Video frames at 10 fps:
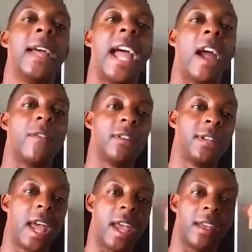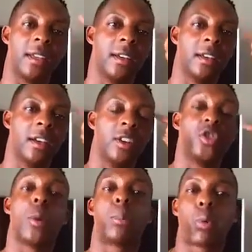Every day,
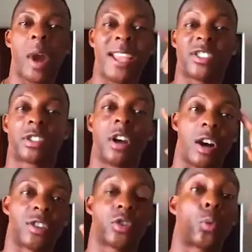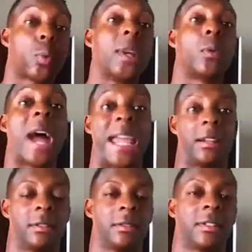your brain starts to rewrite,
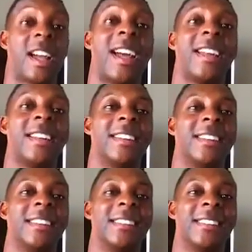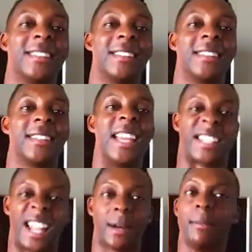okay?
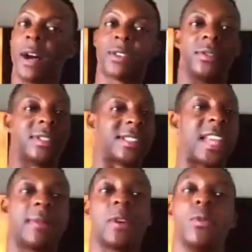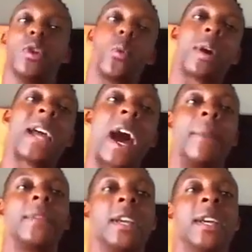It's like a muscle. It's the same thing when you work
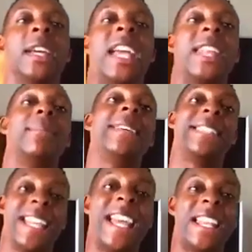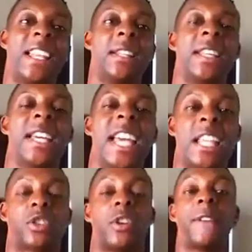out. In the beginning,
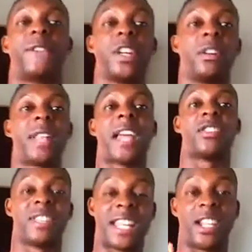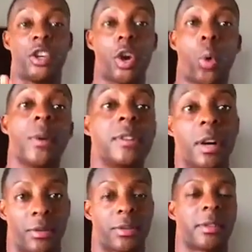it's going to feel like you're getting no
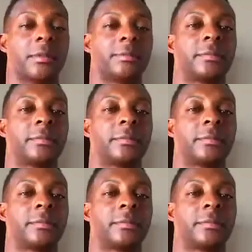results,